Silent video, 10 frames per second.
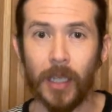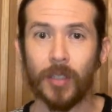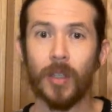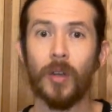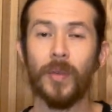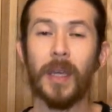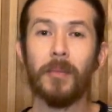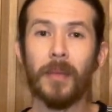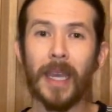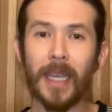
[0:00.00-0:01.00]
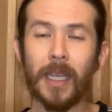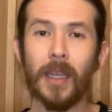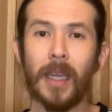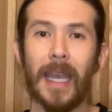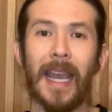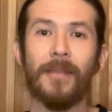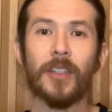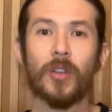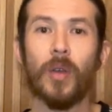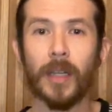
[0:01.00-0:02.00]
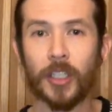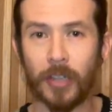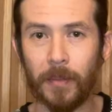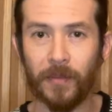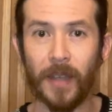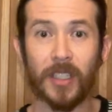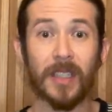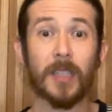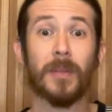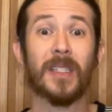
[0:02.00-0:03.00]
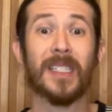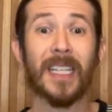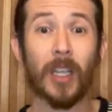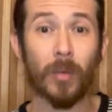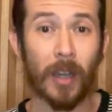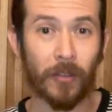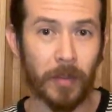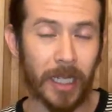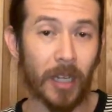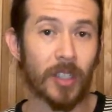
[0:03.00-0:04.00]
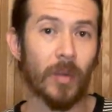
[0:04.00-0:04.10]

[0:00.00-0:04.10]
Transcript: So they may have this chronic strep infection that's been sticking around for many years.